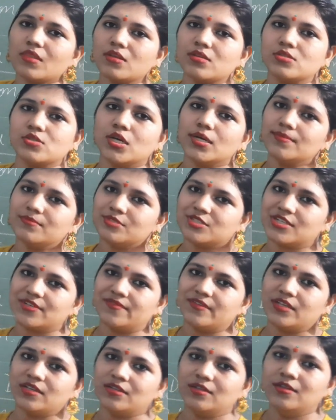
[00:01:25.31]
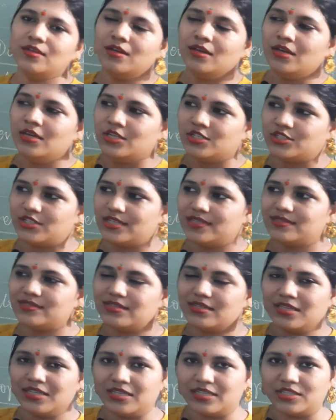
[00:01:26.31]
So I am giving just
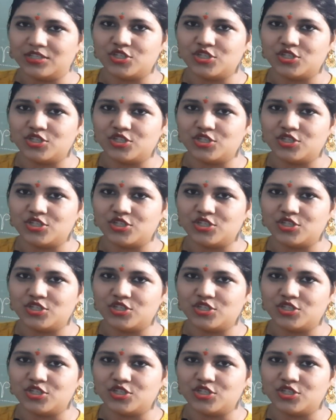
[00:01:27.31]
the